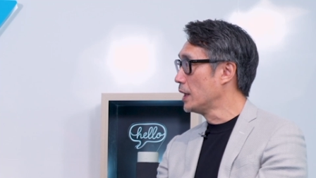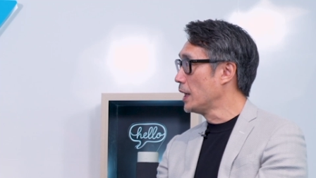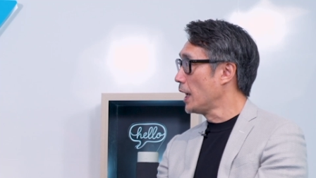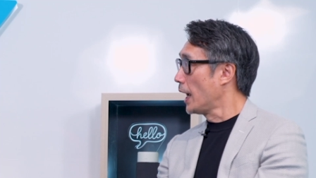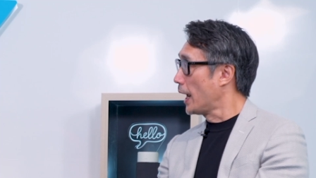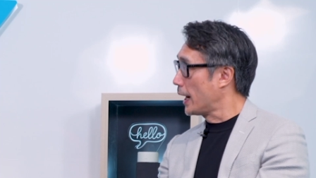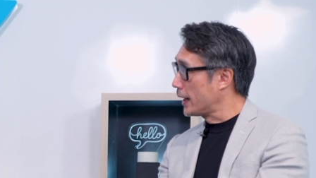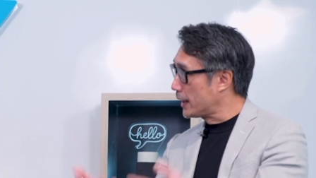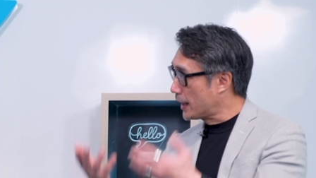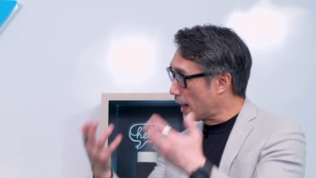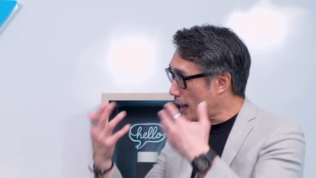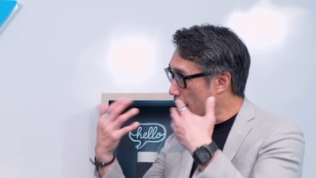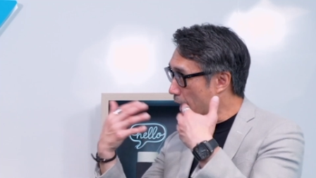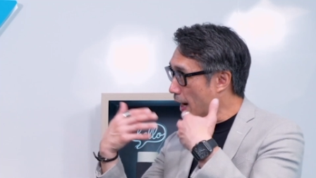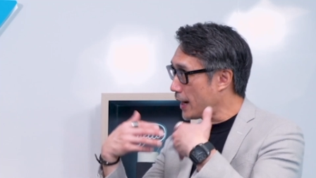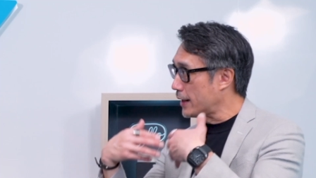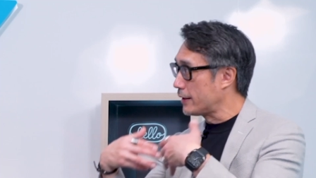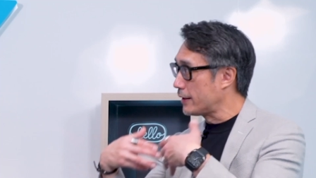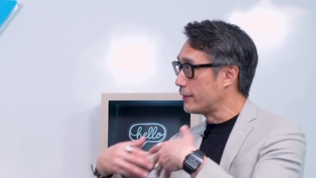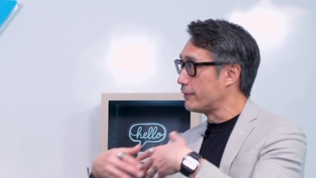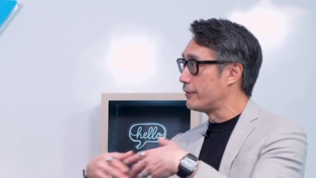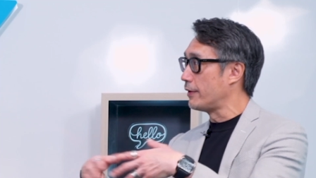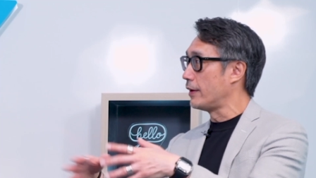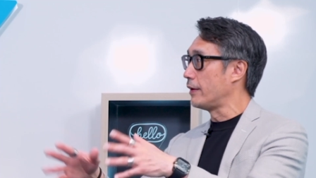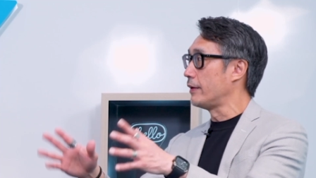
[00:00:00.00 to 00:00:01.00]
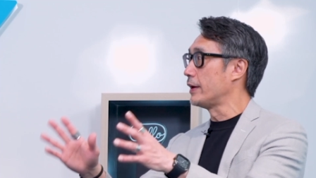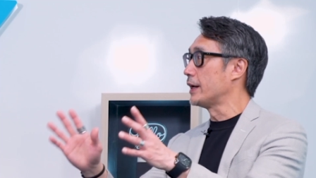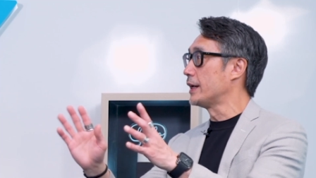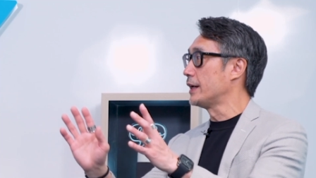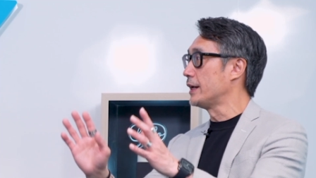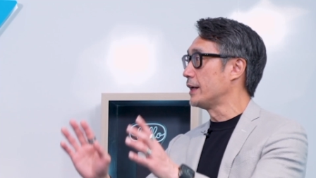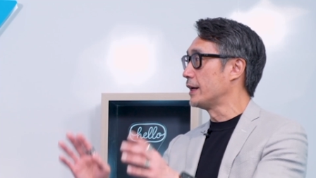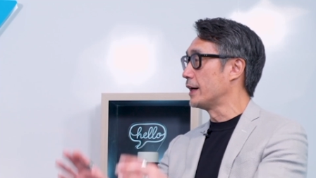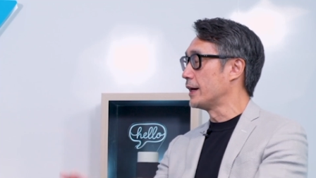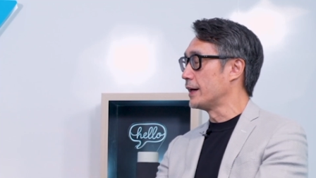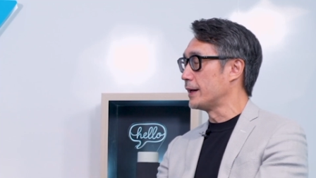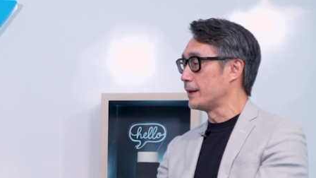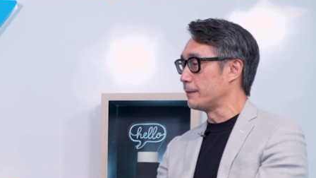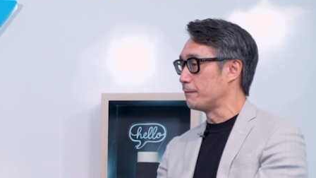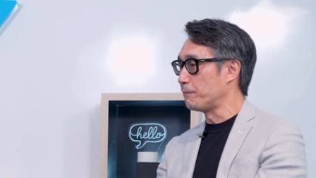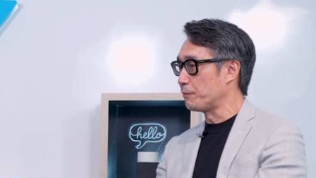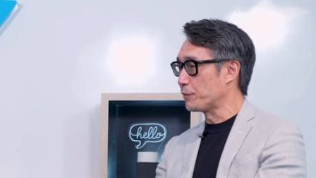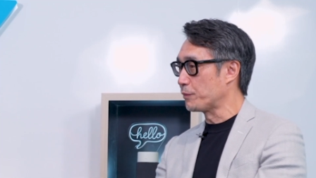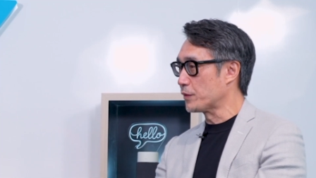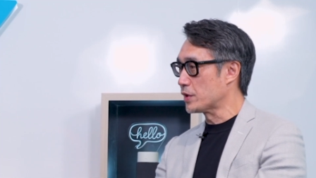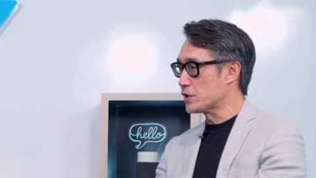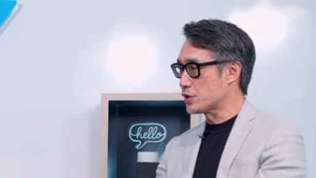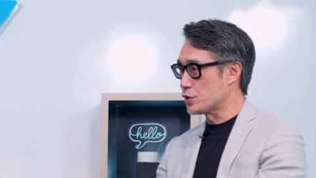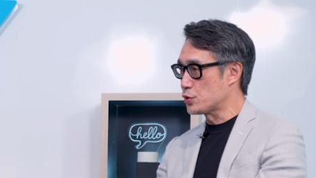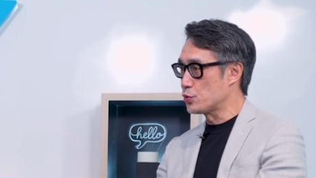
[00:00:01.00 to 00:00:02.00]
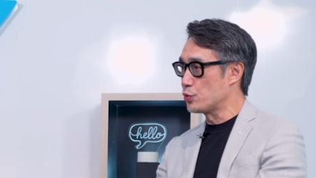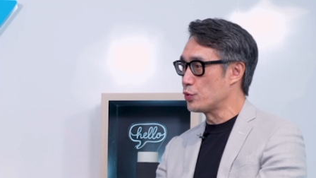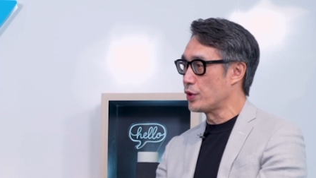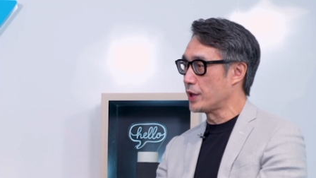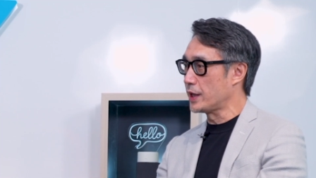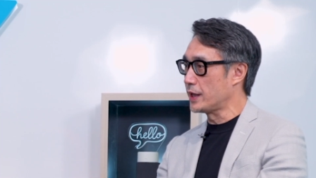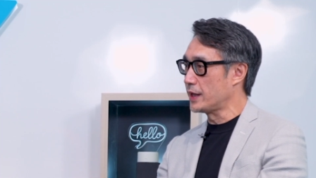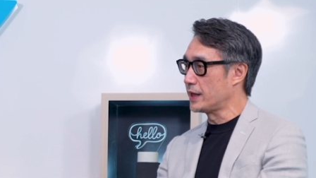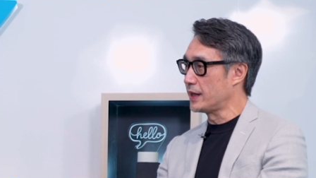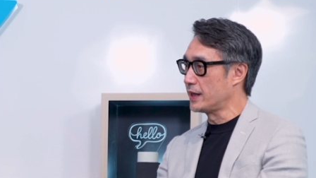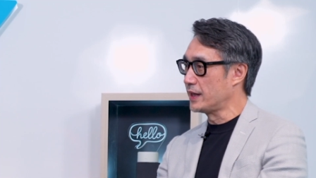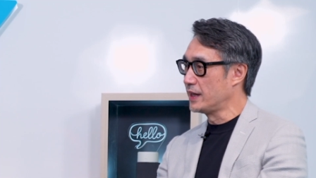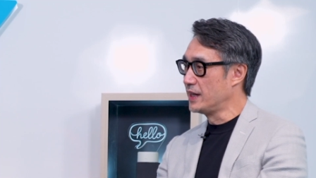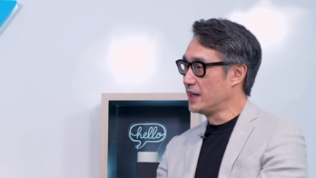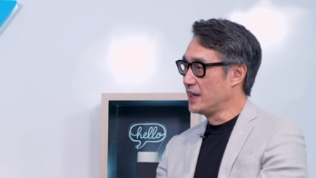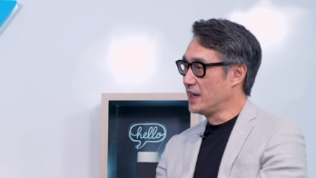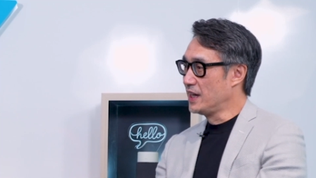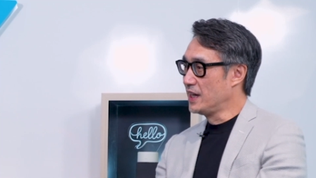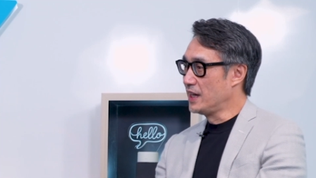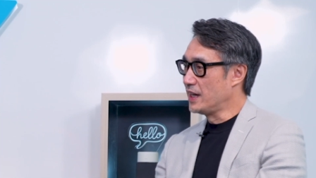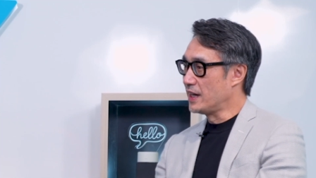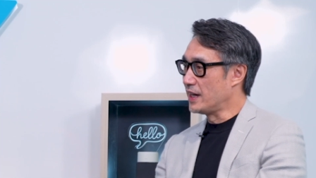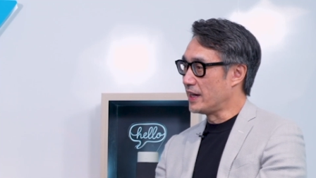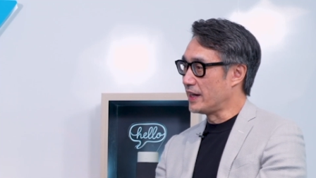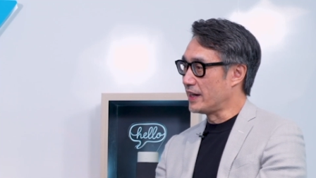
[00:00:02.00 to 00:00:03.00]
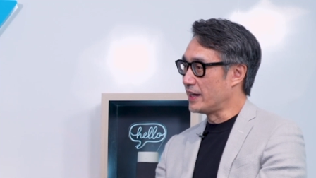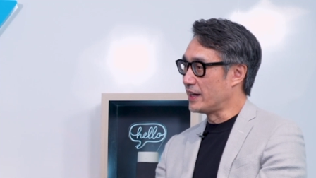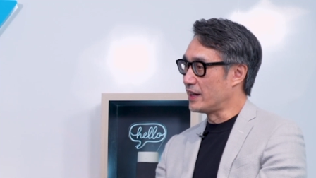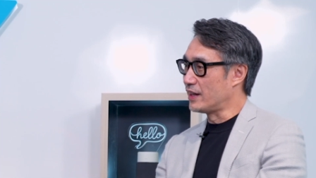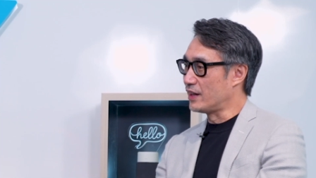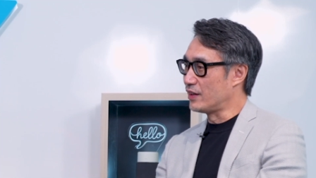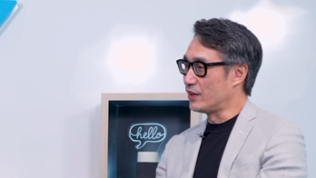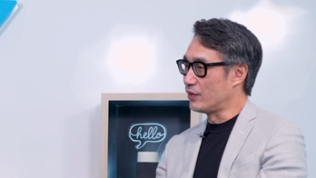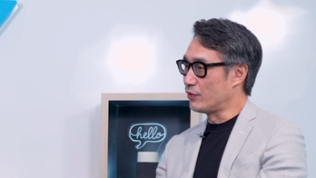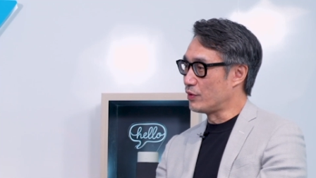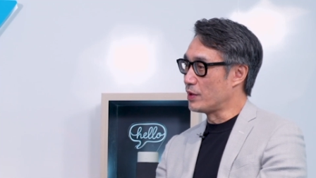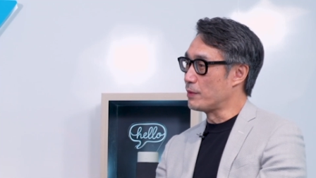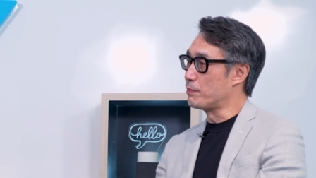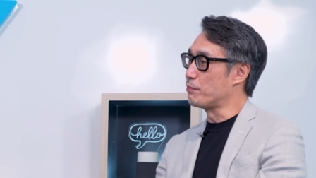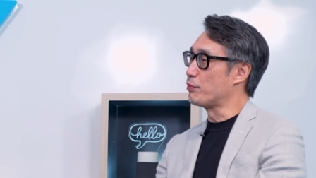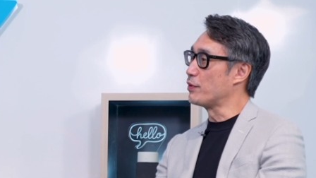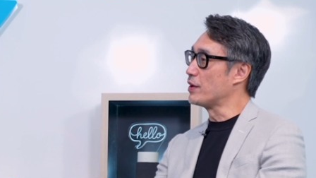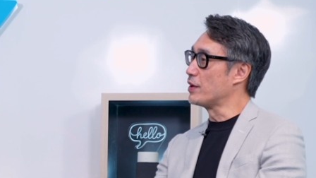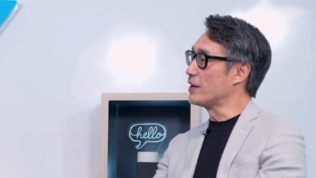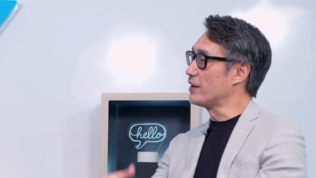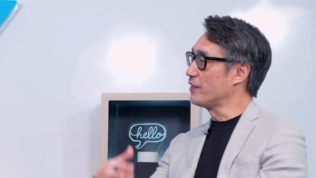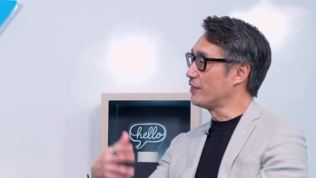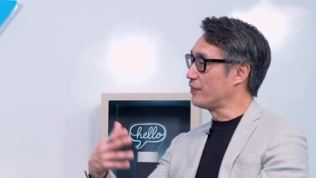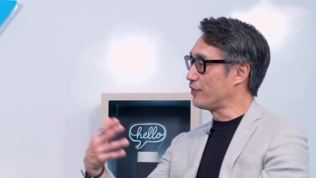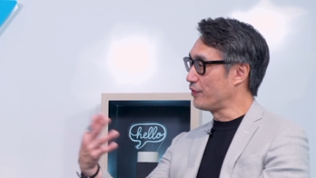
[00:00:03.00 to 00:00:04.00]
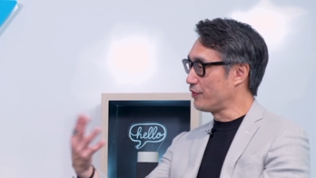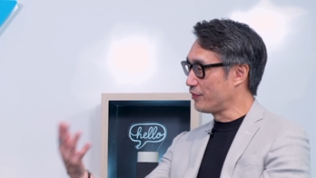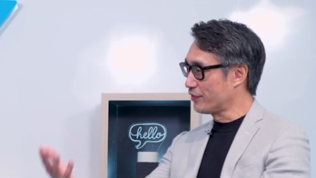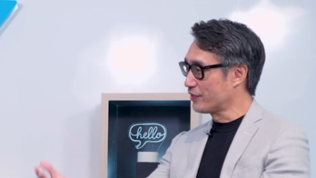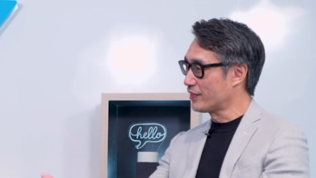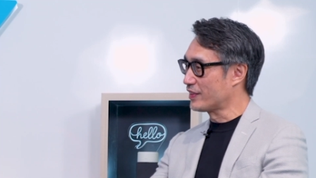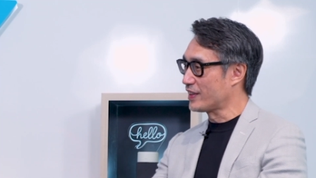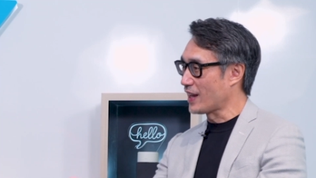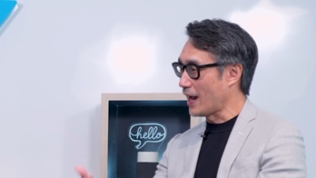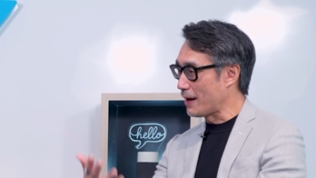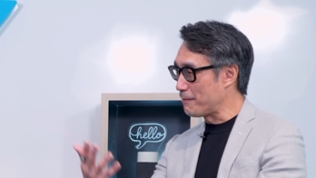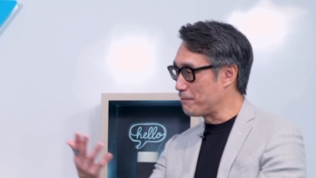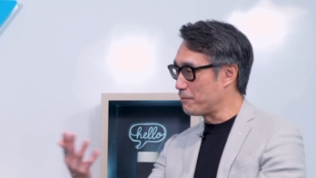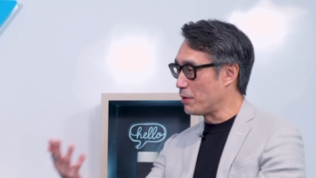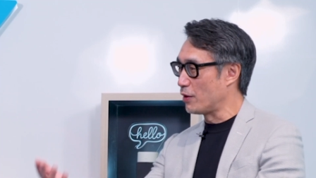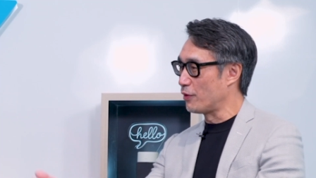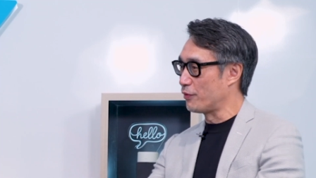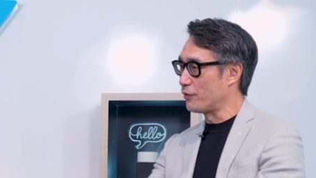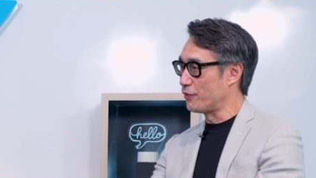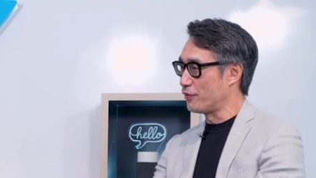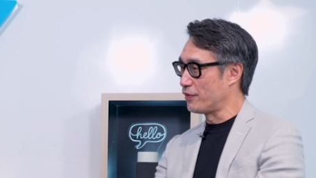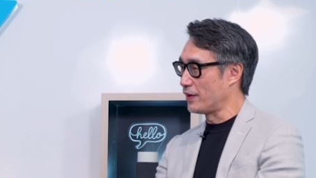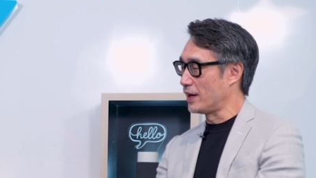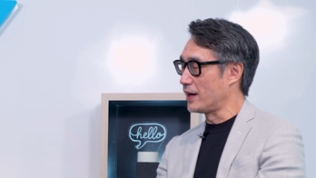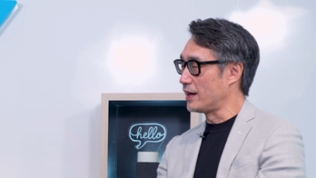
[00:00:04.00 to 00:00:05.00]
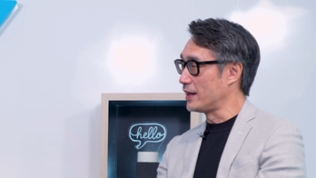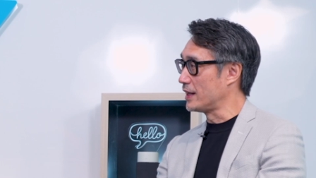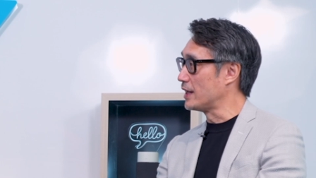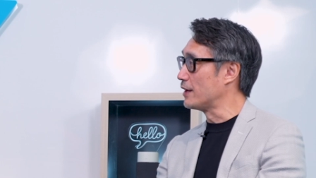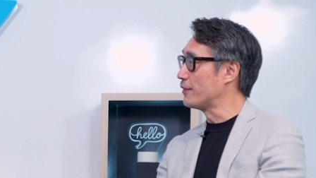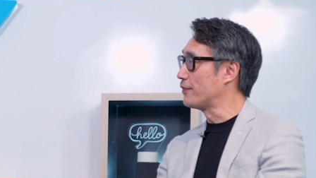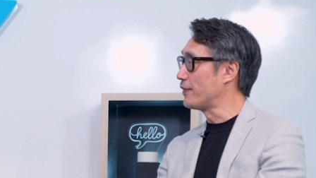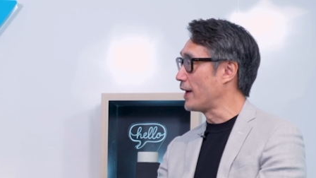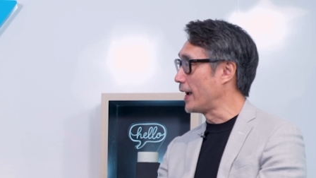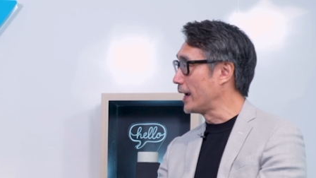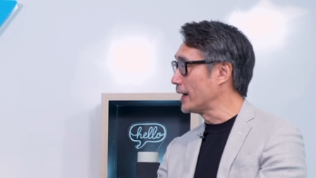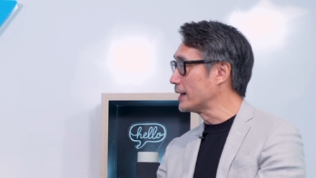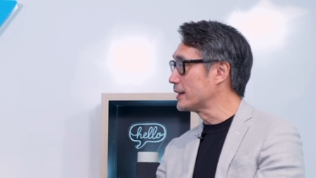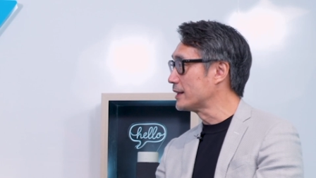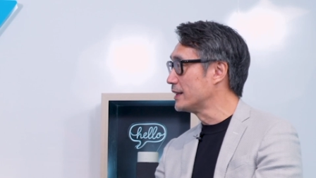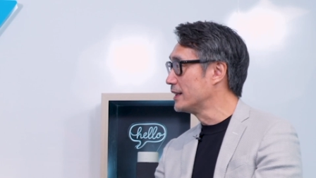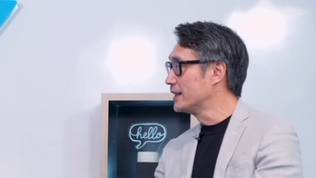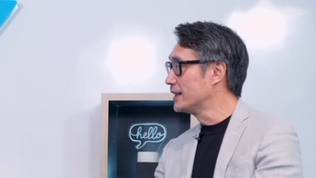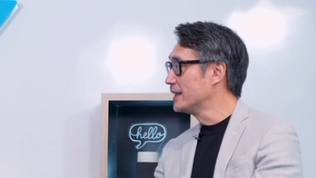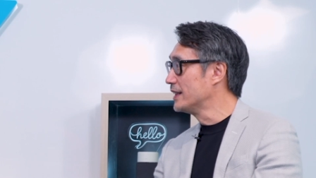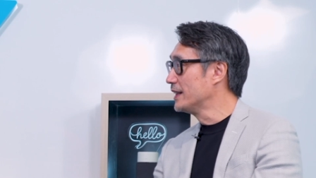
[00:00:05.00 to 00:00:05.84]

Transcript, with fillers: And that had a very um, soothing, uh, reprieve type of uh, effect.